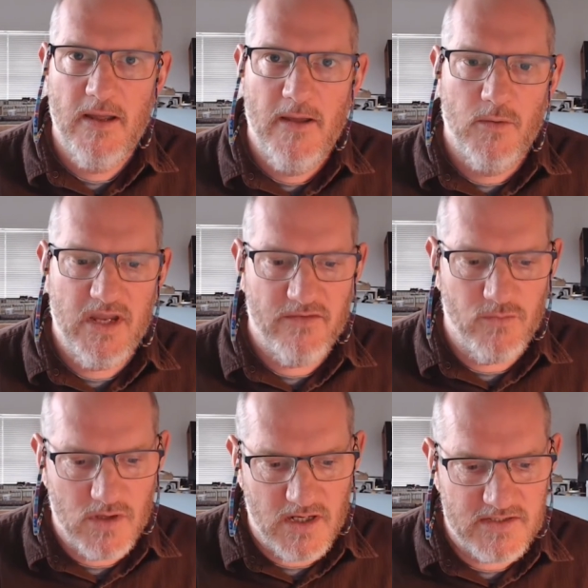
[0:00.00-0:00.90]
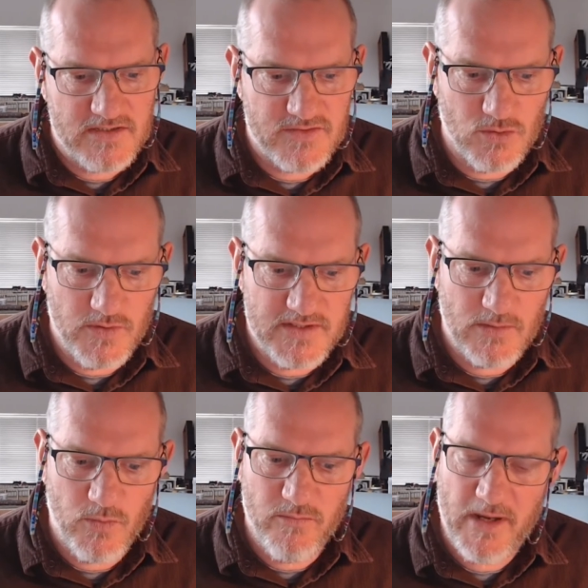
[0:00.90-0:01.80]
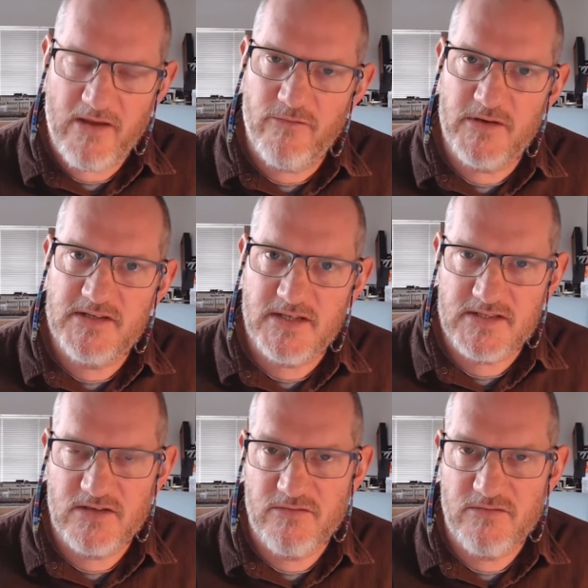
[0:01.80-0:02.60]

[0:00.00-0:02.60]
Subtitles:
we have all kinds of stories that would make fantastic